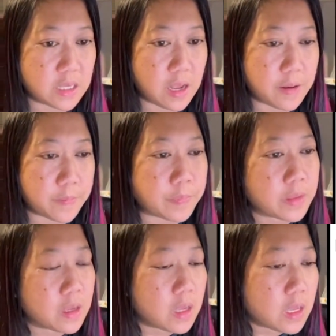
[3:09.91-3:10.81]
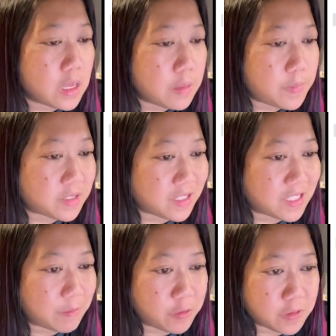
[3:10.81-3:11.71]
But since
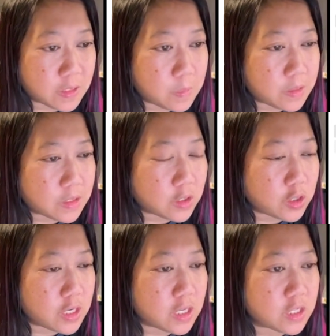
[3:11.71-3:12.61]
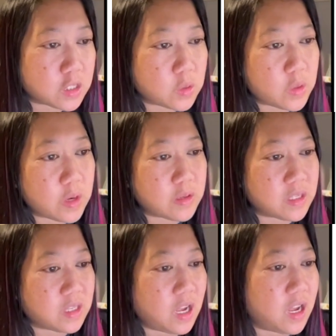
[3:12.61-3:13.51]
I'm doing the split screen, so there's a
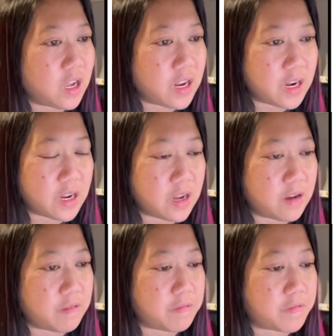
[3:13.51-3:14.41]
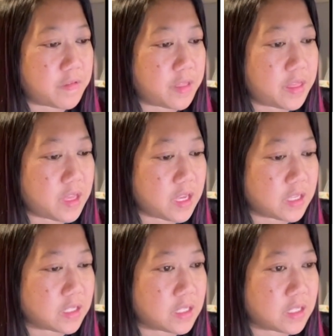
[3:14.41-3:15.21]
ton of things